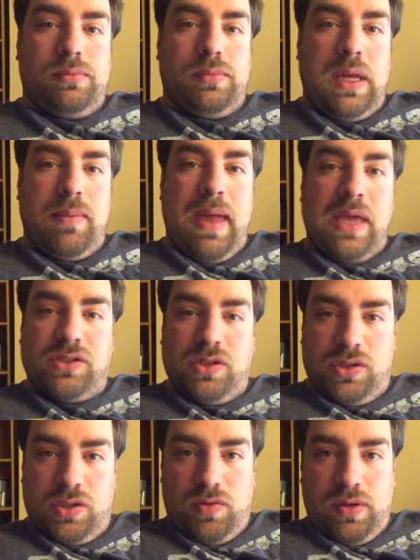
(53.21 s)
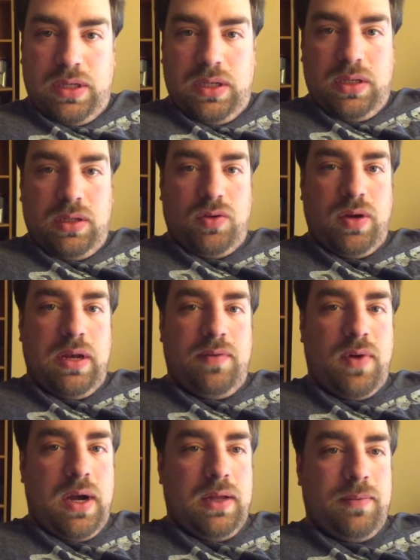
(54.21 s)
my master's degree in
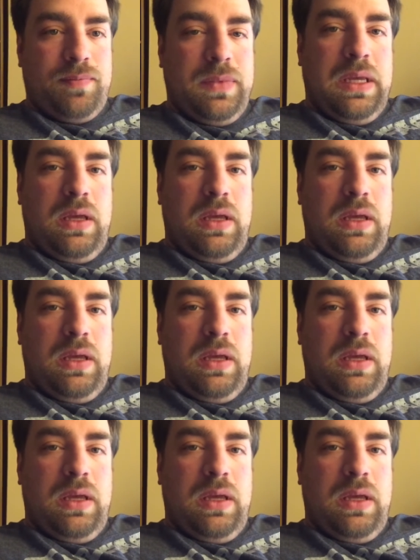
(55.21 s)
creative writing.